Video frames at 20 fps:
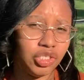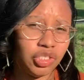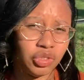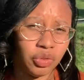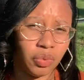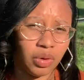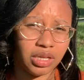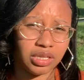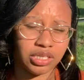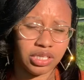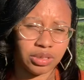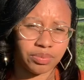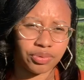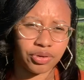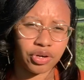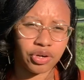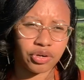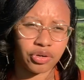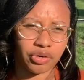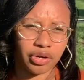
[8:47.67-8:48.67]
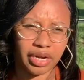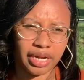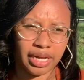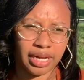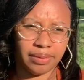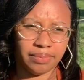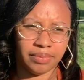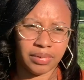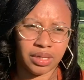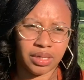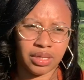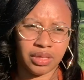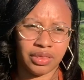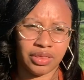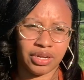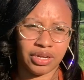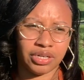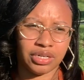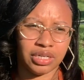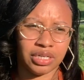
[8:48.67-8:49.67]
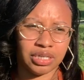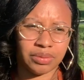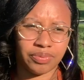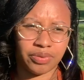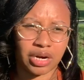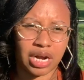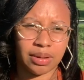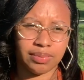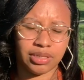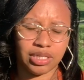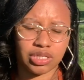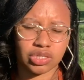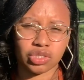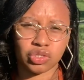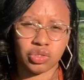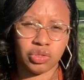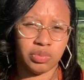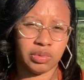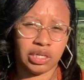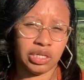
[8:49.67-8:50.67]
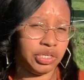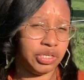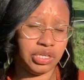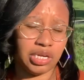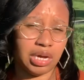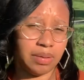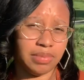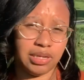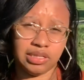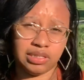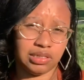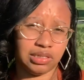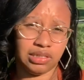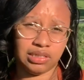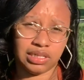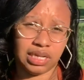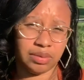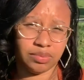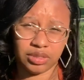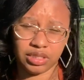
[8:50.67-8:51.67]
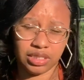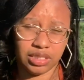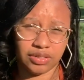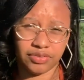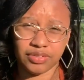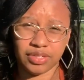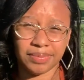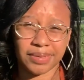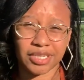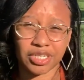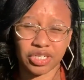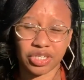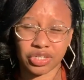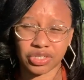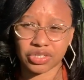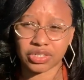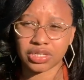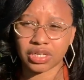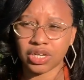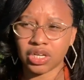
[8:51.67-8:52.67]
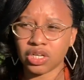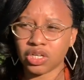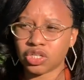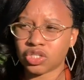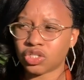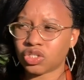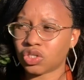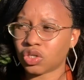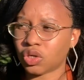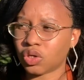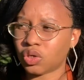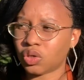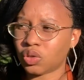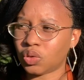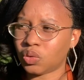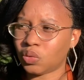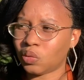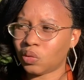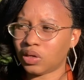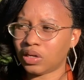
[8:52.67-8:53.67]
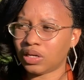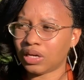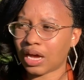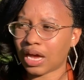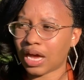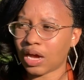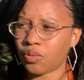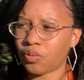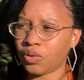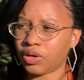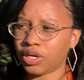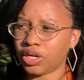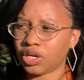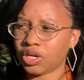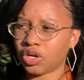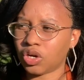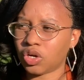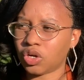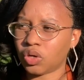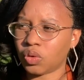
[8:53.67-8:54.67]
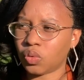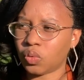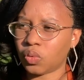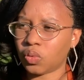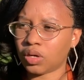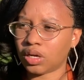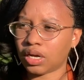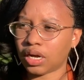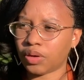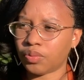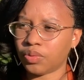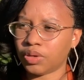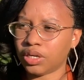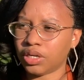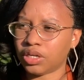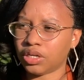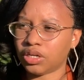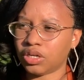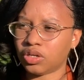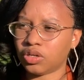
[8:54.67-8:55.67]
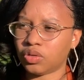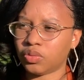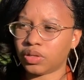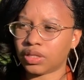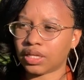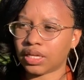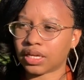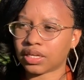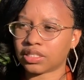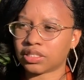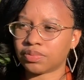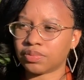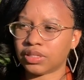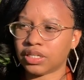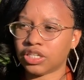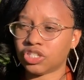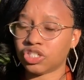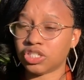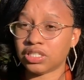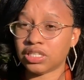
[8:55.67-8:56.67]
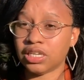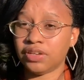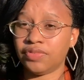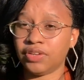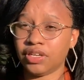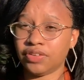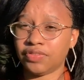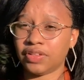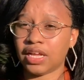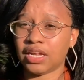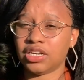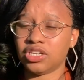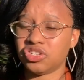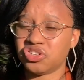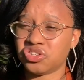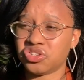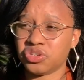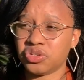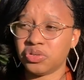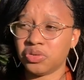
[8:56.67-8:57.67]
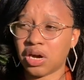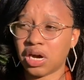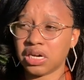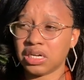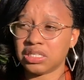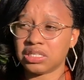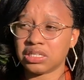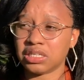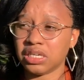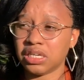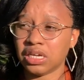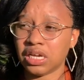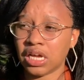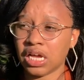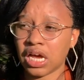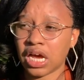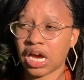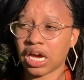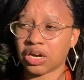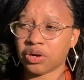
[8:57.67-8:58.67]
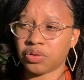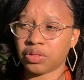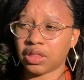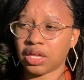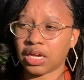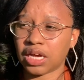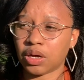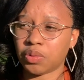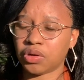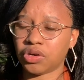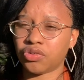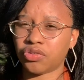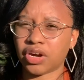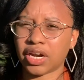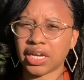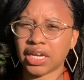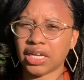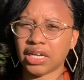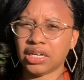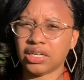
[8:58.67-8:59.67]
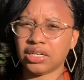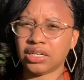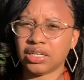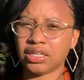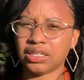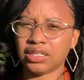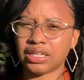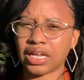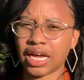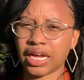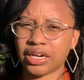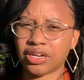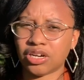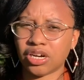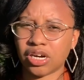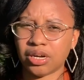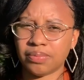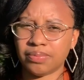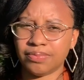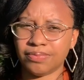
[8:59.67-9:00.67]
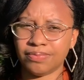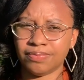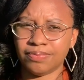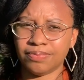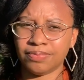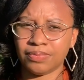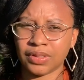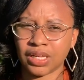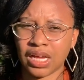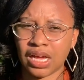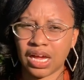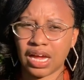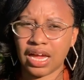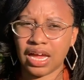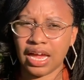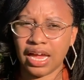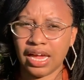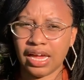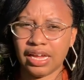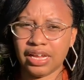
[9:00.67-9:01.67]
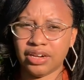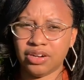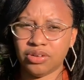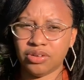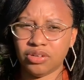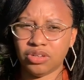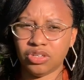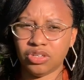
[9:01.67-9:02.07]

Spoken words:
do well in the program, they're gonna probably assume that you're not mentally stable enough to be a nurse. So I wouldn't go with the explanations, even if that is true. Honestly, I don't think I would write that I had